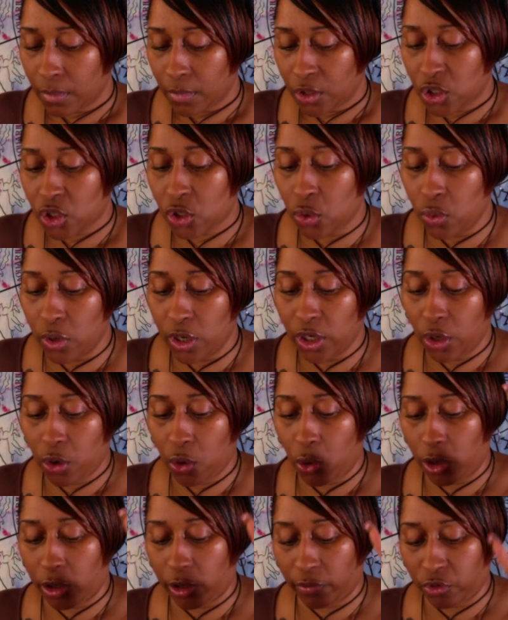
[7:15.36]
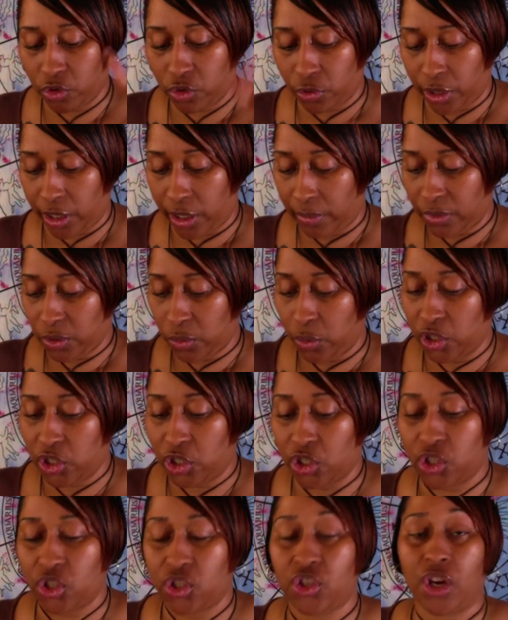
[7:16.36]
two in the Court of Dreams, which
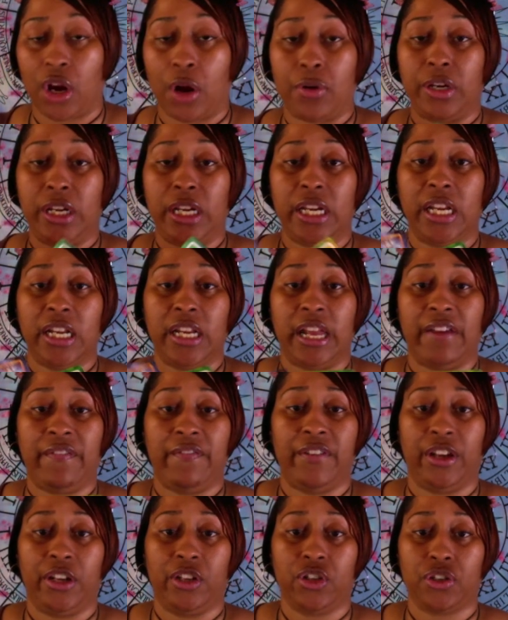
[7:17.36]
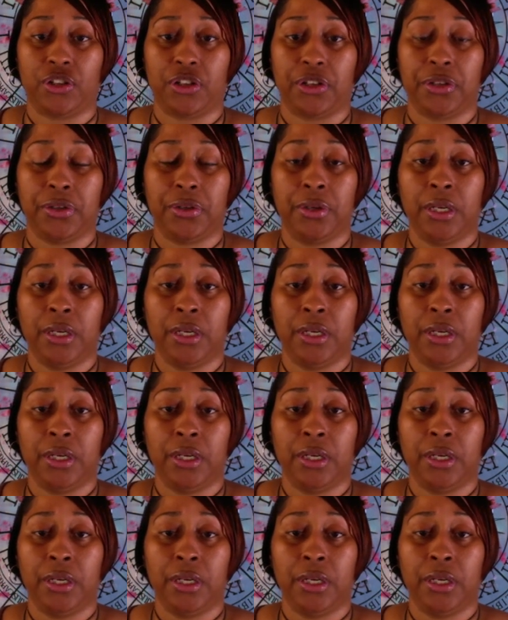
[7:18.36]
is Journey and Adventure.